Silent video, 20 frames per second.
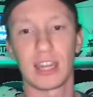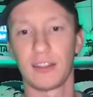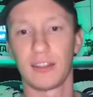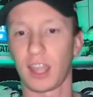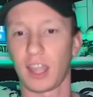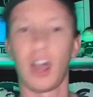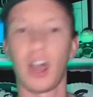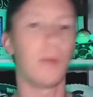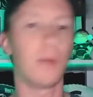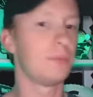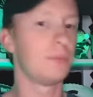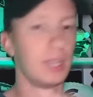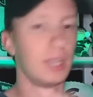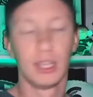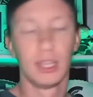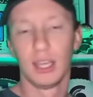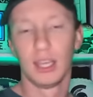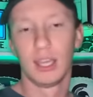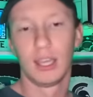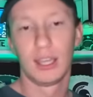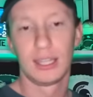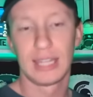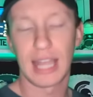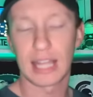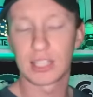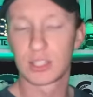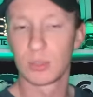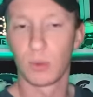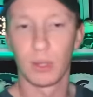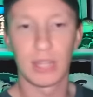I'm like, "Oh,
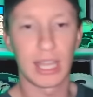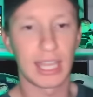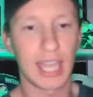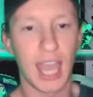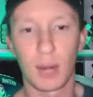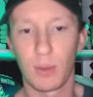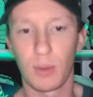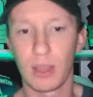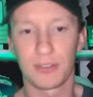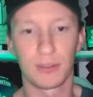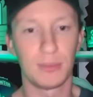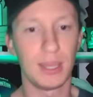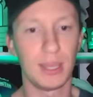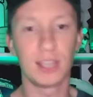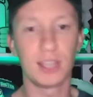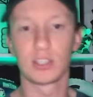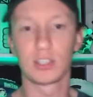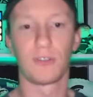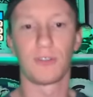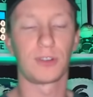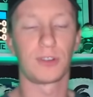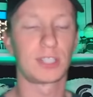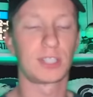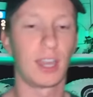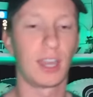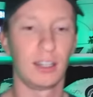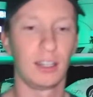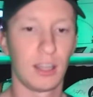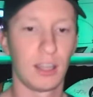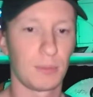that's the one that got away from Izzo for
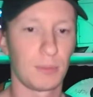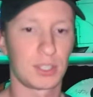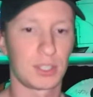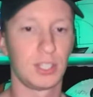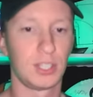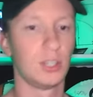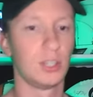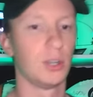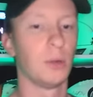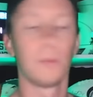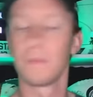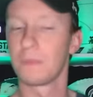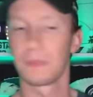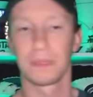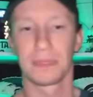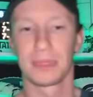title number 2."